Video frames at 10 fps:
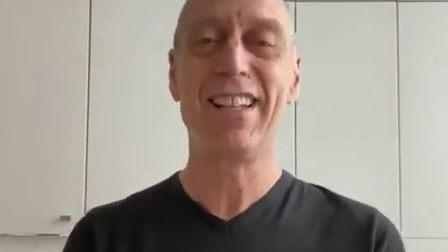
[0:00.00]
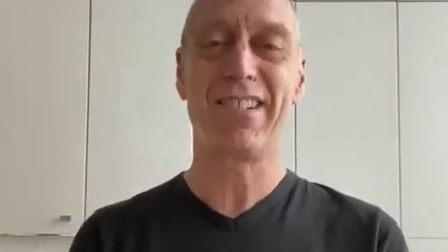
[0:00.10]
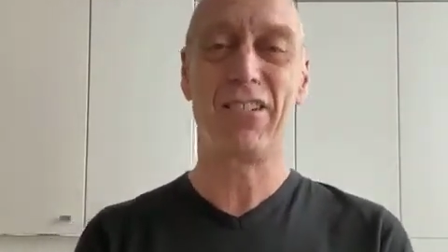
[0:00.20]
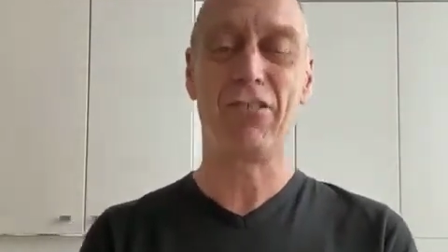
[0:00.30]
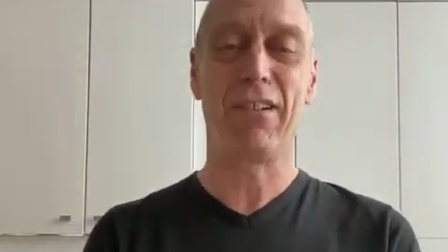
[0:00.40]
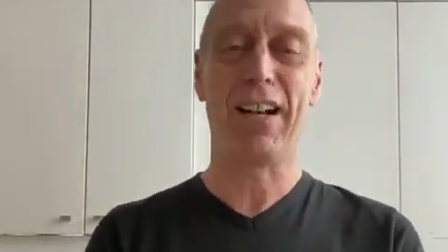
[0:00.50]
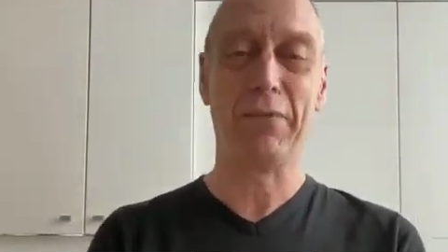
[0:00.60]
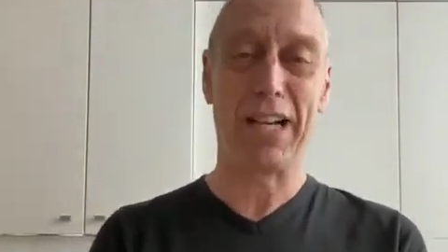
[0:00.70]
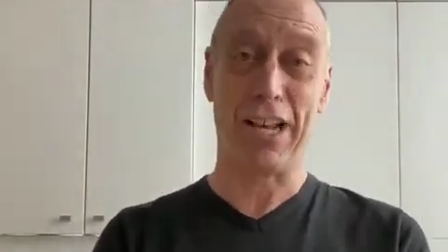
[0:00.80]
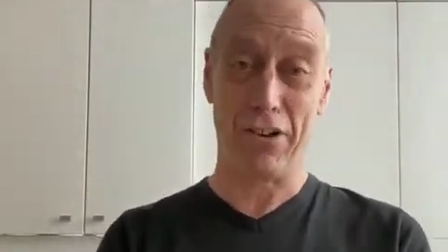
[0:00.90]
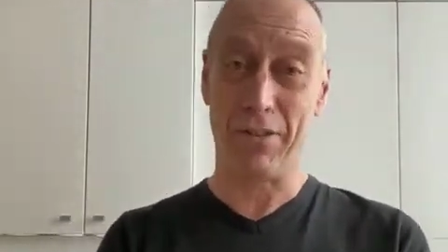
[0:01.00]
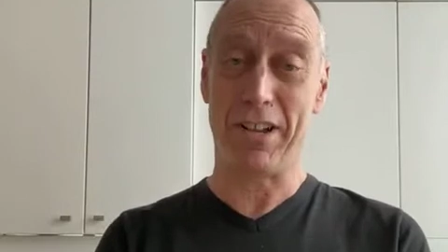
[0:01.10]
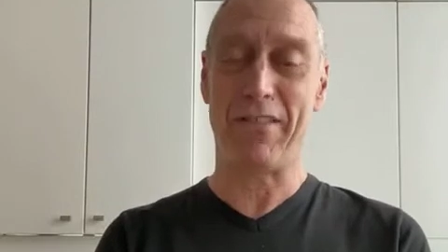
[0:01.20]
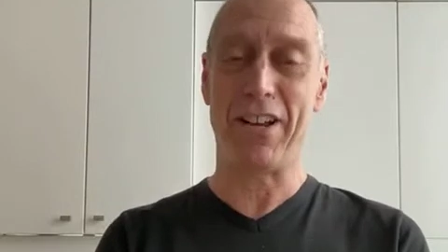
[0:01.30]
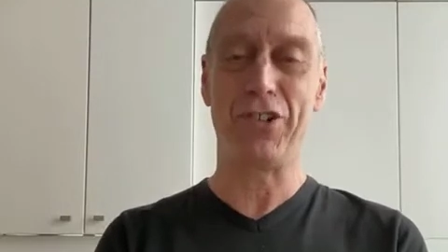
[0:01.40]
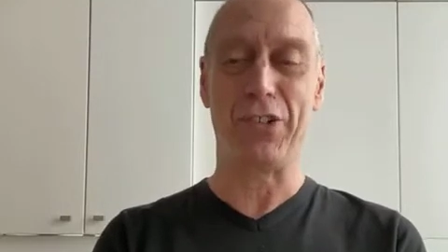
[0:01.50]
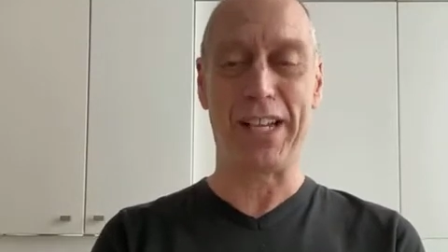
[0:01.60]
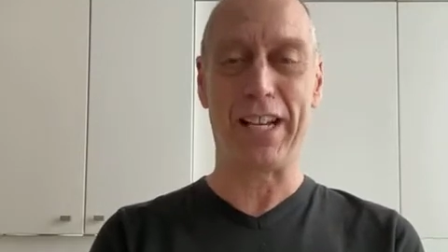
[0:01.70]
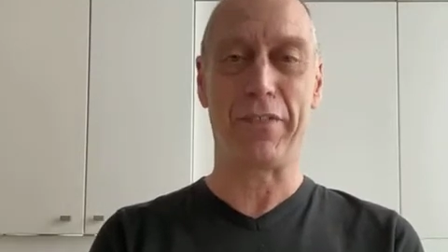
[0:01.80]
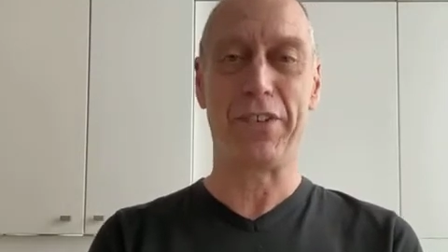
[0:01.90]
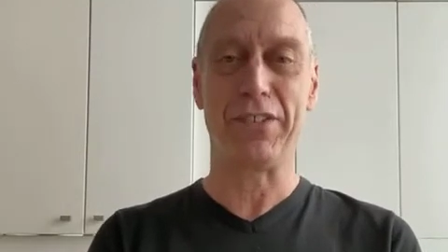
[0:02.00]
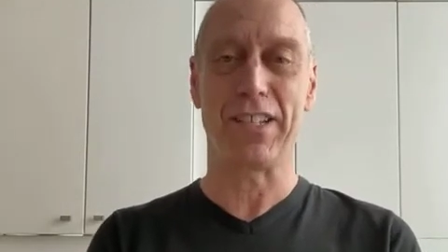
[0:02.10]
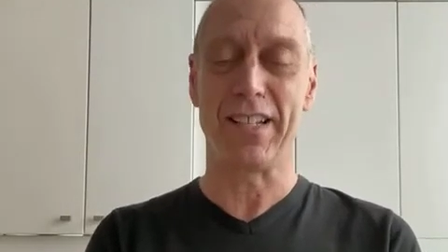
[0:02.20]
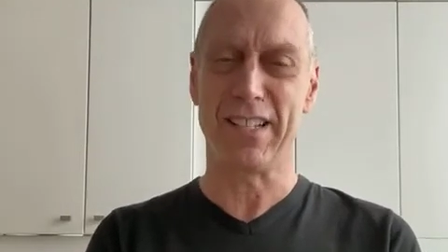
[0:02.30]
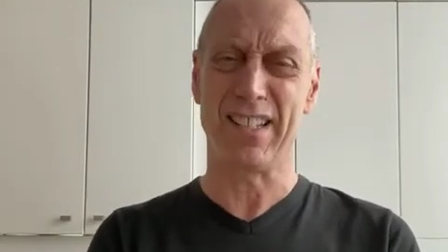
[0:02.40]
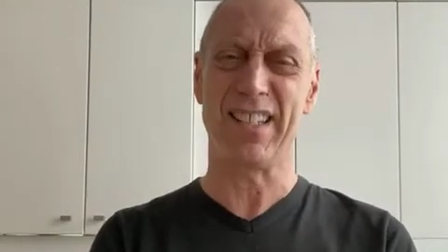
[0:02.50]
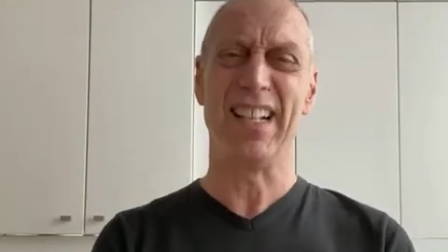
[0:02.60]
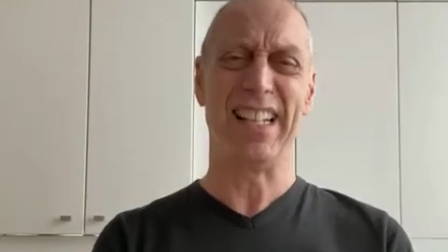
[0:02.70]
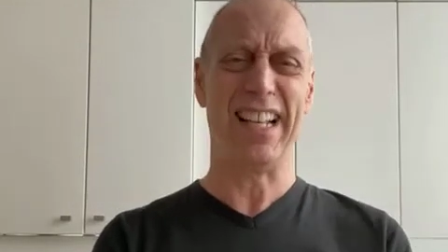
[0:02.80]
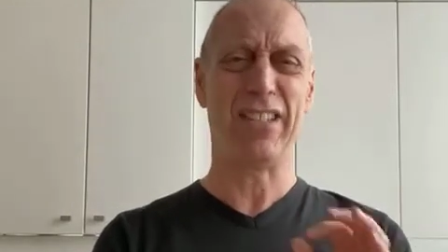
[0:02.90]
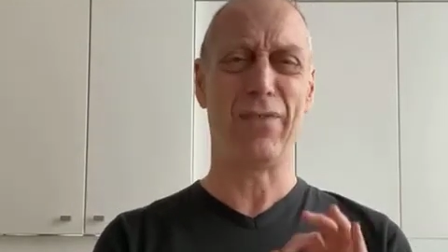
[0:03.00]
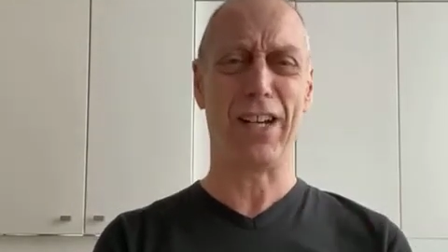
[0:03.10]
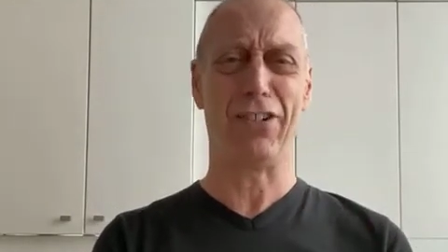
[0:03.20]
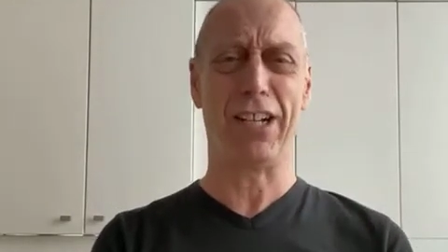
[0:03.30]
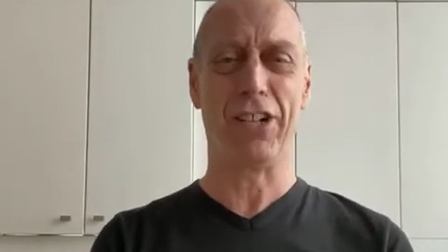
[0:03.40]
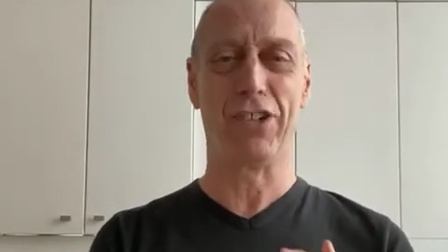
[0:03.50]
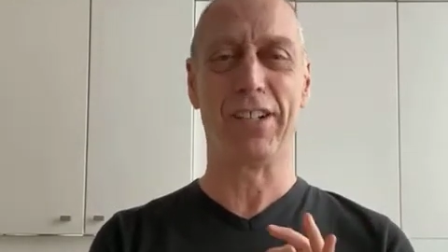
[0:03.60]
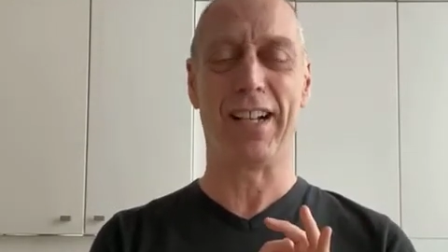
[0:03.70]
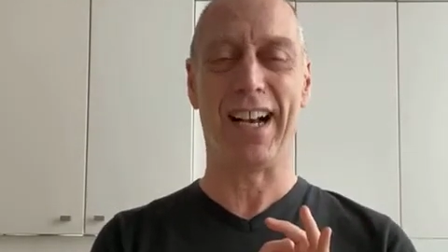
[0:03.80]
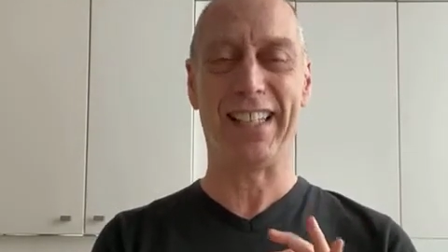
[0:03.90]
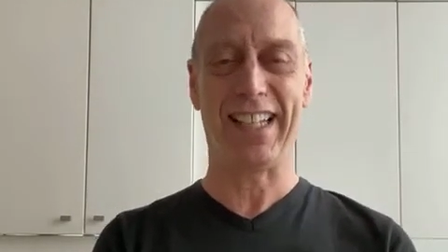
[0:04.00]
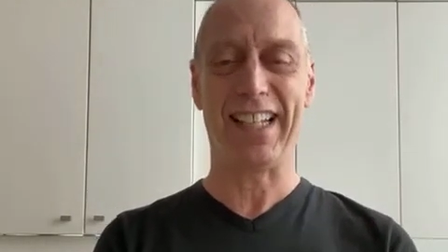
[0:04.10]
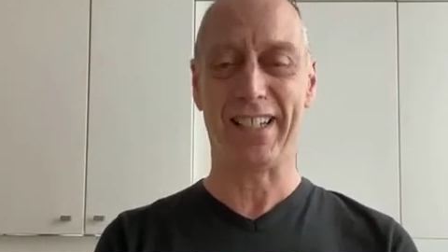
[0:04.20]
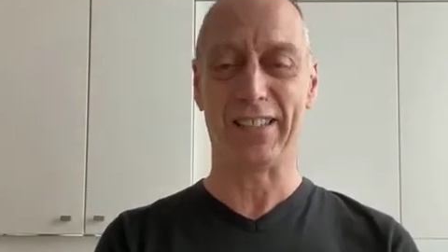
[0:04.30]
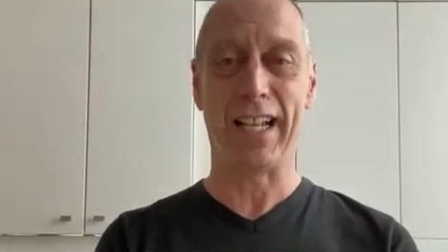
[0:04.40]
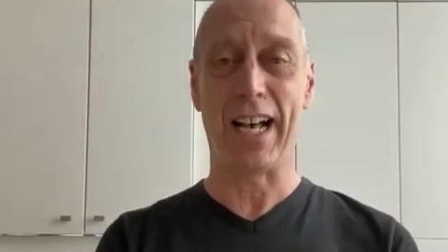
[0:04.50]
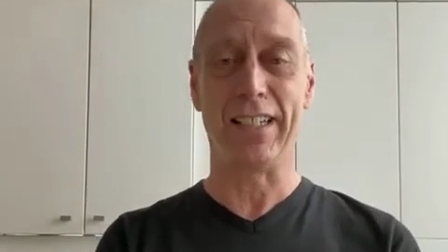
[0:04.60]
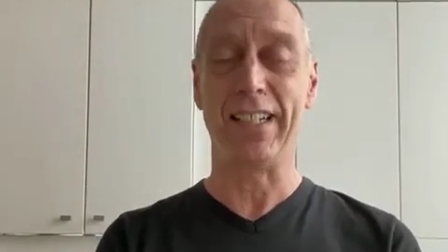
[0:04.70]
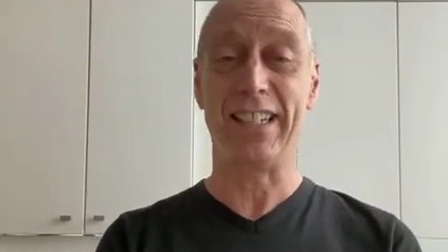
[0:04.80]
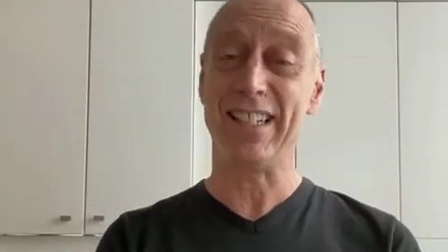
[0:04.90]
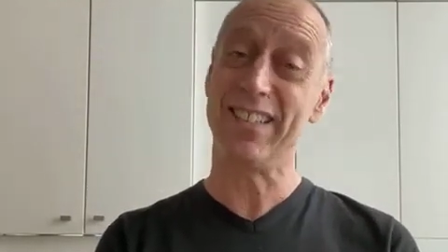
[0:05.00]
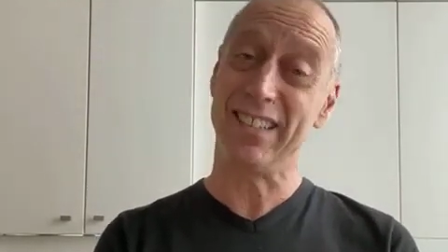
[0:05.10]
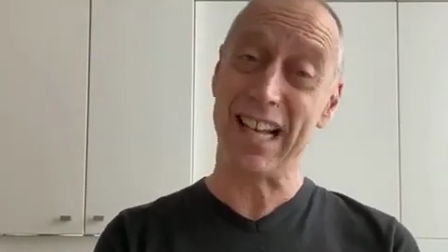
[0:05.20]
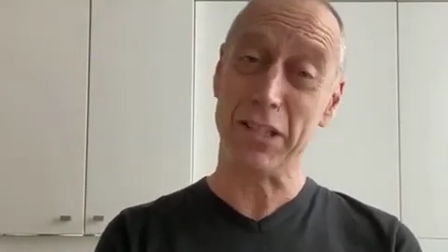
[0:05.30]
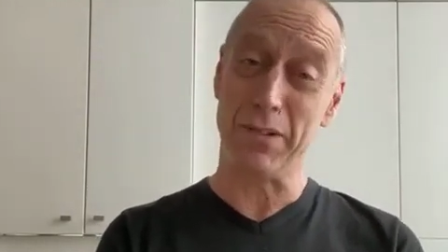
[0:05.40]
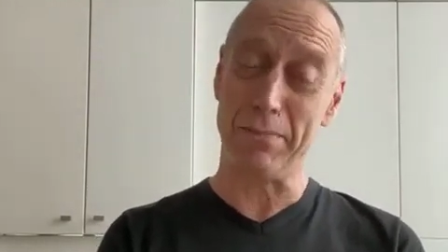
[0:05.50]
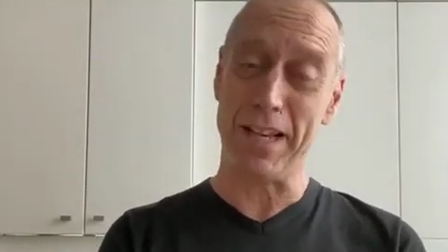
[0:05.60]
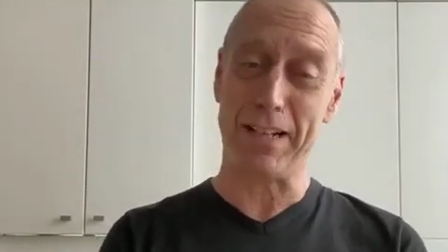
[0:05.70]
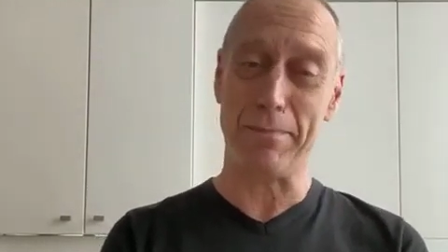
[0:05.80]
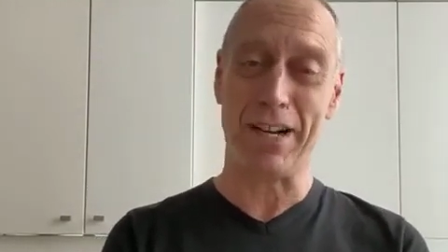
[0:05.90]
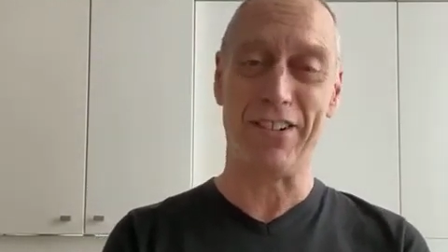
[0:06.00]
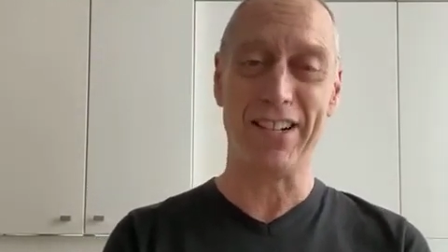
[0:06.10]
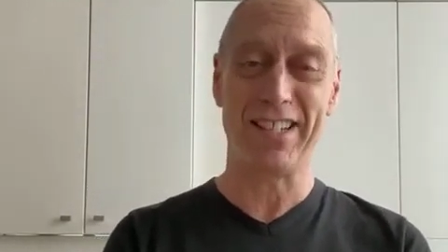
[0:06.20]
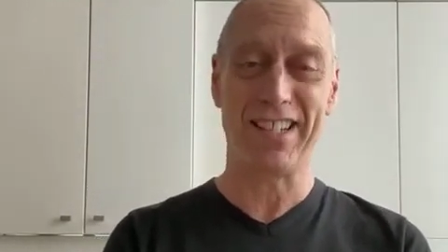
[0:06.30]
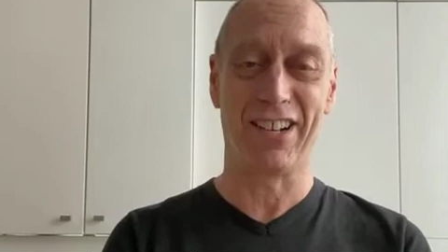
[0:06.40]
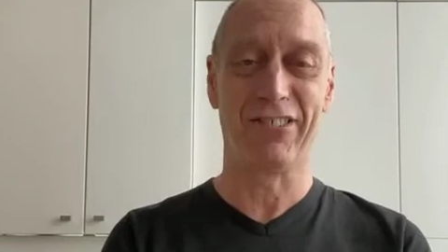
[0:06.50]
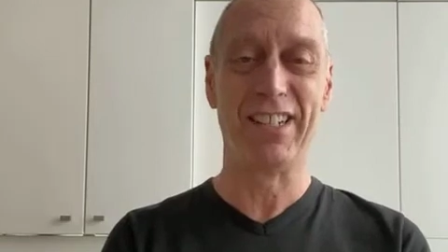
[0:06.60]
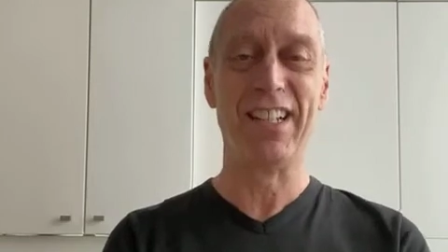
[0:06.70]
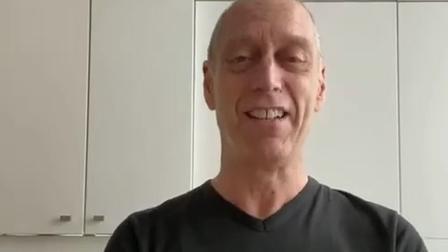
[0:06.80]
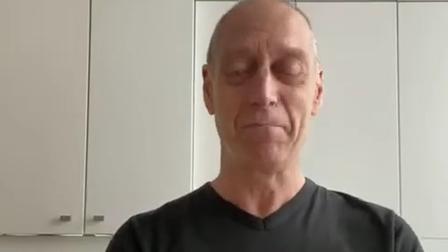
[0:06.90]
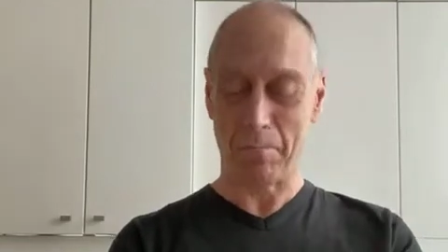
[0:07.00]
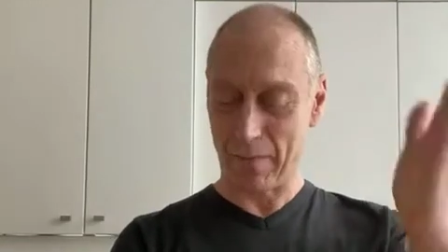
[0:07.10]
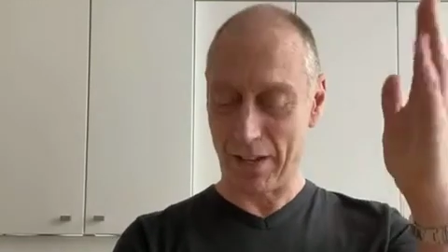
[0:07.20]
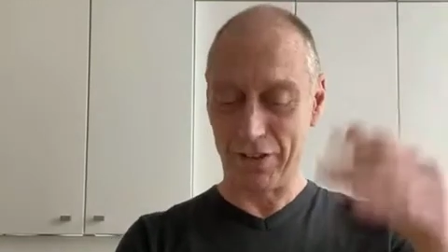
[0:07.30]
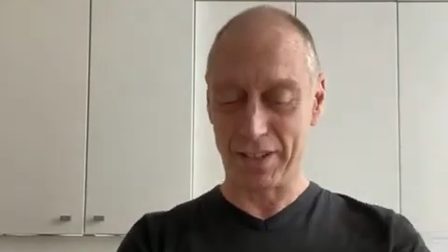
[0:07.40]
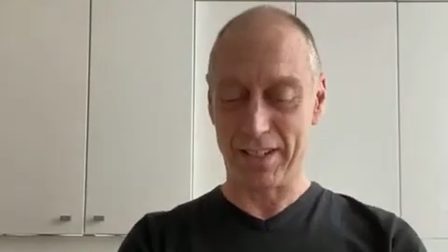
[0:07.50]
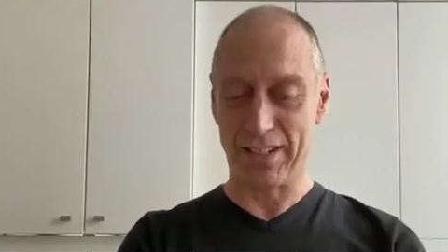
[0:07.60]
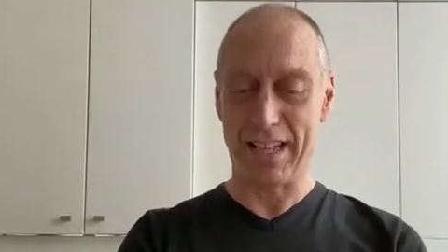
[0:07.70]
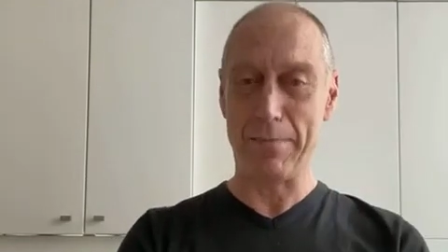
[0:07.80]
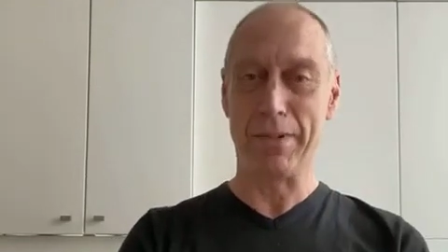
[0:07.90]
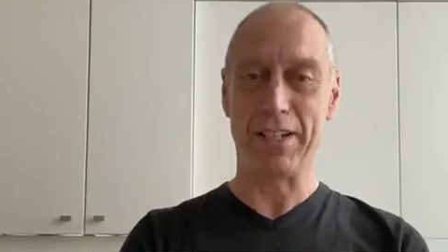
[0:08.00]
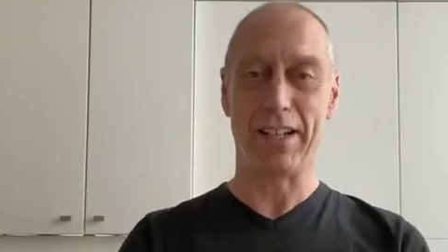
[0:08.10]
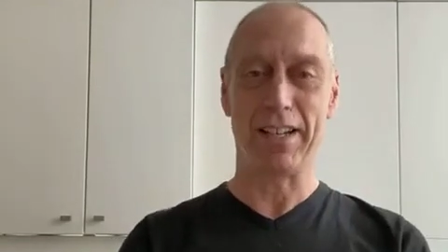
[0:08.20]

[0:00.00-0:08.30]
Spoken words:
So when I go there, I usually get a few slices. It's very good. I like it a lot, and it's the last one made in Paris. So good to keep them